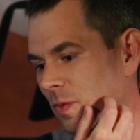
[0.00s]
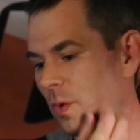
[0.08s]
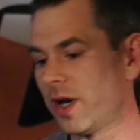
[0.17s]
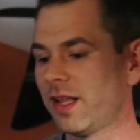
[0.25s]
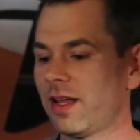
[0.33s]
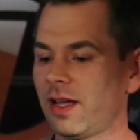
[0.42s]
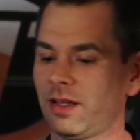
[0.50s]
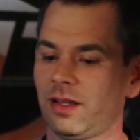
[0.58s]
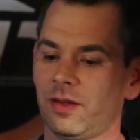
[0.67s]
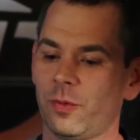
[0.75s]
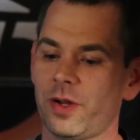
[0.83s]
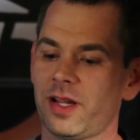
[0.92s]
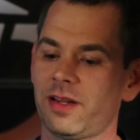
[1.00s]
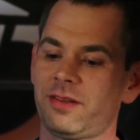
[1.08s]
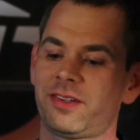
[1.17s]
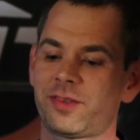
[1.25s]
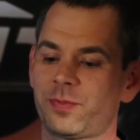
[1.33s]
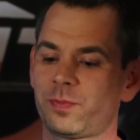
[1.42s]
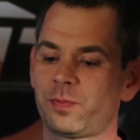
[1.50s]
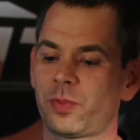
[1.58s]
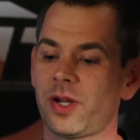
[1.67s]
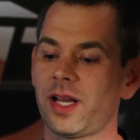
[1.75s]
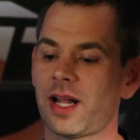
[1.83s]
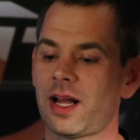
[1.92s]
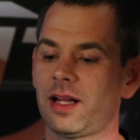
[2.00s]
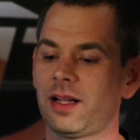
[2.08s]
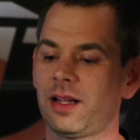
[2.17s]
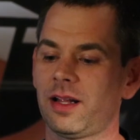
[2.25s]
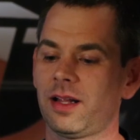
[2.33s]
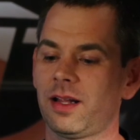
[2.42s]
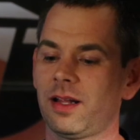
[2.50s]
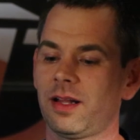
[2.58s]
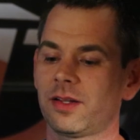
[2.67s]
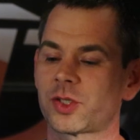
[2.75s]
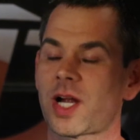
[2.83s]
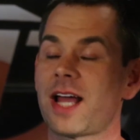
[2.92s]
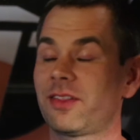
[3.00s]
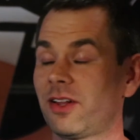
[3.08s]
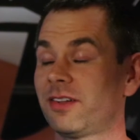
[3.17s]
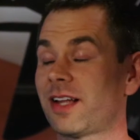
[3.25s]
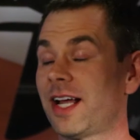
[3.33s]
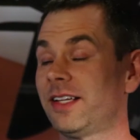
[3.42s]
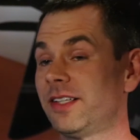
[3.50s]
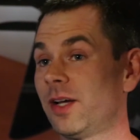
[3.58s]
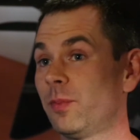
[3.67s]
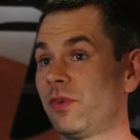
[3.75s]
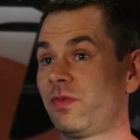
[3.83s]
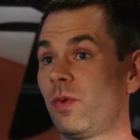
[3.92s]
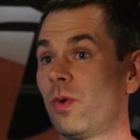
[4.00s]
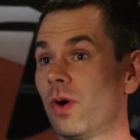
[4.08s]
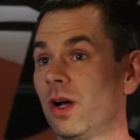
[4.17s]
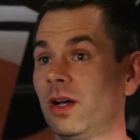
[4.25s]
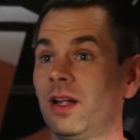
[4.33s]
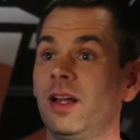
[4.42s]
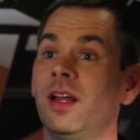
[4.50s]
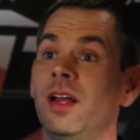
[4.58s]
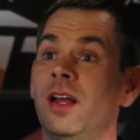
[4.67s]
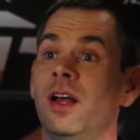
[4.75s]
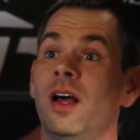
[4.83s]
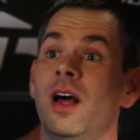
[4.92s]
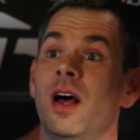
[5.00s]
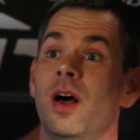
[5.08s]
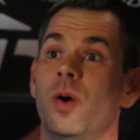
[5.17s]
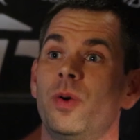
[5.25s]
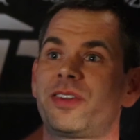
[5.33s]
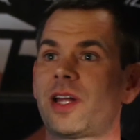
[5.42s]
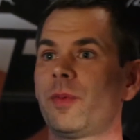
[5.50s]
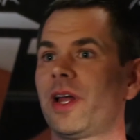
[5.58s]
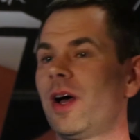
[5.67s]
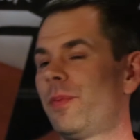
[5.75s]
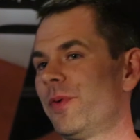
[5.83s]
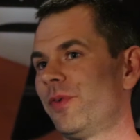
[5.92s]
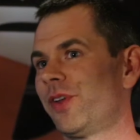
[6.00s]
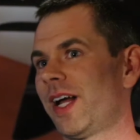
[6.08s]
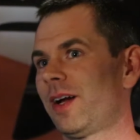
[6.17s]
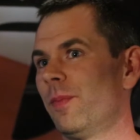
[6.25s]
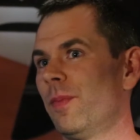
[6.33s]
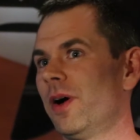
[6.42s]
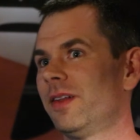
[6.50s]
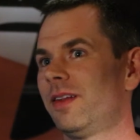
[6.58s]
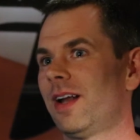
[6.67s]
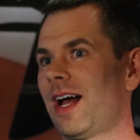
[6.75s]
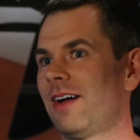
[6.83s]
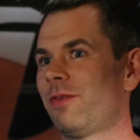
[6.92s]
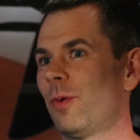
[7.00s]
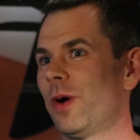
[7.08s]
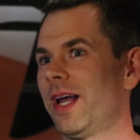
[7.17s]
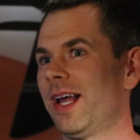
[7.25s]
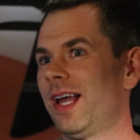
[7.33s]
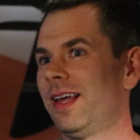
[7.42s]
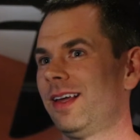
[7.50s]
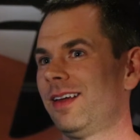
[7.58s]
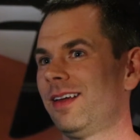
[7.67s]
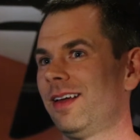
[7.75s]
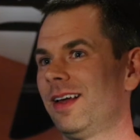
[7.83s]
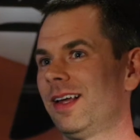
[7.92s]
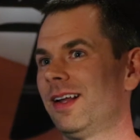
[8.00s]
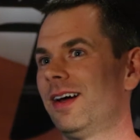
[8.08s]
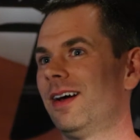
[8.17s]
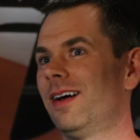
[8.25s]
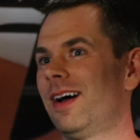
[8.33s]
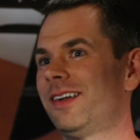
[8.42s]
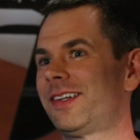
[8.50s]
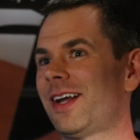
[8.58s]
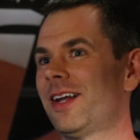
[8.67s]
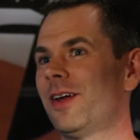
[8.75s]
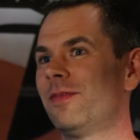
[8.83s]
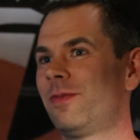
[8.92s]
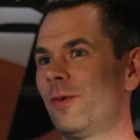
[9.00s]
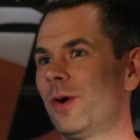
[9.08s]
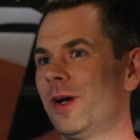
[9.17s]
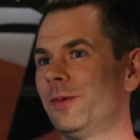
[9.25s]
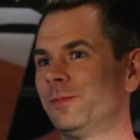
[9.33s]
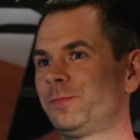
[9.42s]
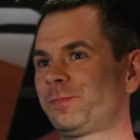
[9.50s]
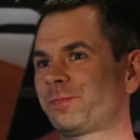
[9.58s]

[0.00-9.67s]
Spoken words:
one of the sprint triathlons I had done before was coming up. It was like a month and a half away, and I signed up for it.